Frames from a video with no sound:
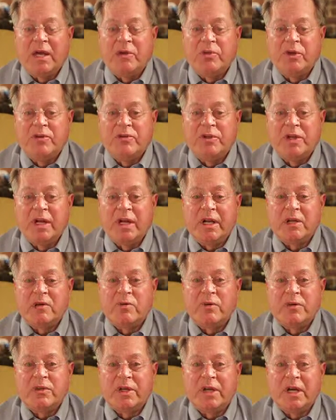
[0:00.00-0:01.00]
we've done it
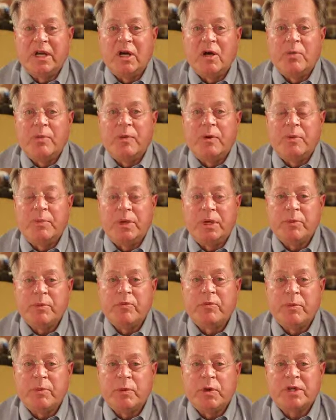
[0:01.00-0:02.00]
with the help of
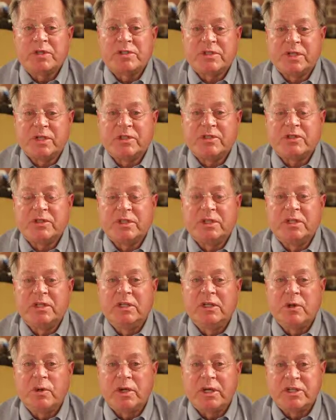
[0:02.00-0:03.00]
people from West Tennessee
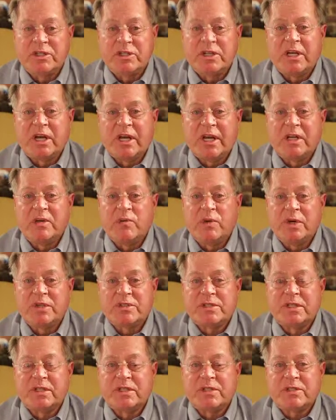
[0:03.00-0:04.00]
who are educated in
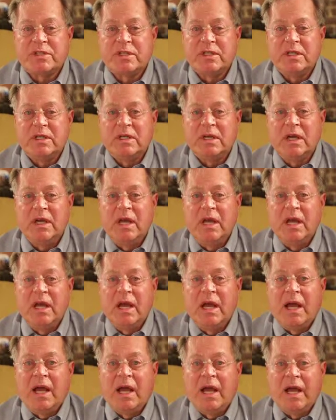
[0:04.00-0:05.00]
West Tennessee
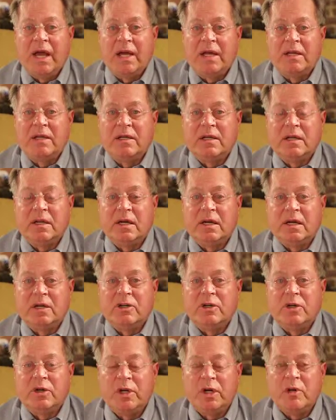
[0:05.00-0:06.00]
and
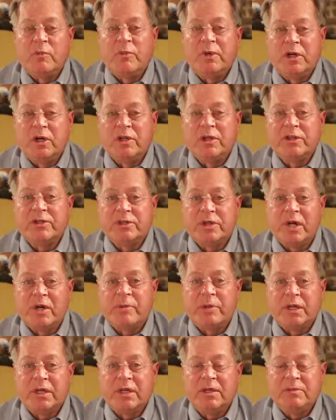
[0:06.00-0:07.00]
who helped build this
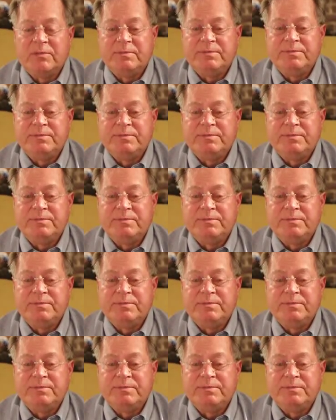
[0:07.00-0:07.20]
company.